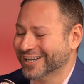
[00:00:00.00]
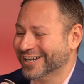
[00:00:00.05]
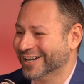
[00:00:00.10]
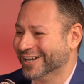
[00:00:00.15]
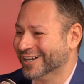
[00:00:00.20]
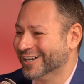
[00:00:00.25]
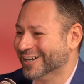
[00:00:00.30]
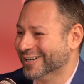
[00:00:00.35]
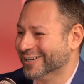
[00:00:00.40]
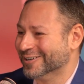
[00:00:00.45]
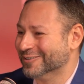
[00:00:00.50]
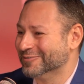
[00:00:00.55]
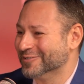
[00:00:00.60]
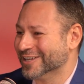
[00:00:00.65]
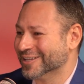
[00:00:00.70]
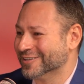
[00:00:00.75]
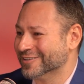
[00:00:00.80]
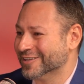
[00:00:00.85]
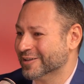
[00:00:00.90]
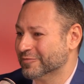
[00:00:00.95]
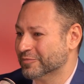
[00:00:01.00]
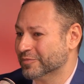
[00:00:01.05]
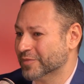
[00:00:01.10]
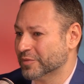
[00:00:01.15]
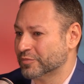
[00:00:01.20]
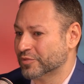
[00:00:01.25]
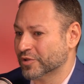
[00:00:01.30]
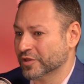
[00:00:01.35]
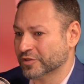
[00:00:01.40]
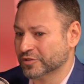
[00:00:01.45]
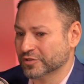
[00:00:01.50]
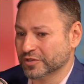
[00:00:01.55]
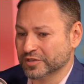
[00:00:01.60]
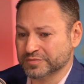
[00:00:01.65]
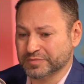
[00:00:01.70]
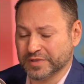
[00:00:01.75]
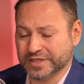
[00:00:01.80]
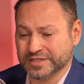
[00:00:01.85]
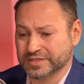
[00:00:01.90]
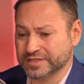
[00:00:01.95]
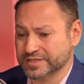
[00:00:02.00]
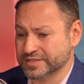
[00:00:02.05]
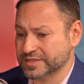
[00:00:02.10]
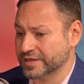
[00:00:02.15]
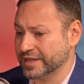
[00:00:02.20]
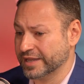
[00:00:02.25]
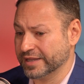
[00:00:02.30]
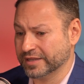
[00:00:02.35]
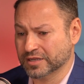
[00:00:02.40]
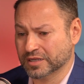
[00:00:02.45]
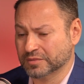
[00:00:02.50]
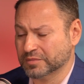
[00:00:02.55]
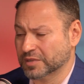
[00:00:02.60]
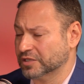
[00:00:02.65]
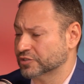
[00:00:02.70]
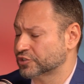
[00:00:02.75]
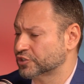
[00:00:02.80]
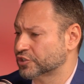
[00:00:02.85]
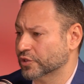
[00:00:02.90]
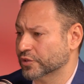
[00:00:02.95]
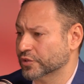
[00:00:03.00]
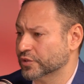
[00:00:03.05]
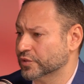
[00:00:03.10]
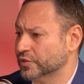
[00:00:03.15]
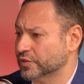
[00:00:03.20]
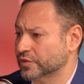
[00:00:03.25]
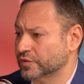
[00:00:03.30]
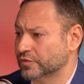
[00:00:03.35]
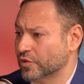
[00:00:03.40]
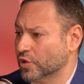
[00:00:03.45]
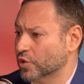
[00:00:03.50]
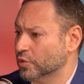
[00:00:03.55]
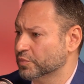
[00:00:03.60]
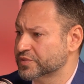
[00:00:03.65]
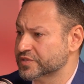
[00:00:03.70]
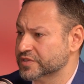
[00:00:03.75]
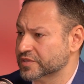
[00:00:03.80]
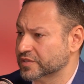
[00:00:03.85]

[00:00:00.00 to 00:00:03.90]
And then my brother-in-law basically said, hey, come, I'll show you the ropes.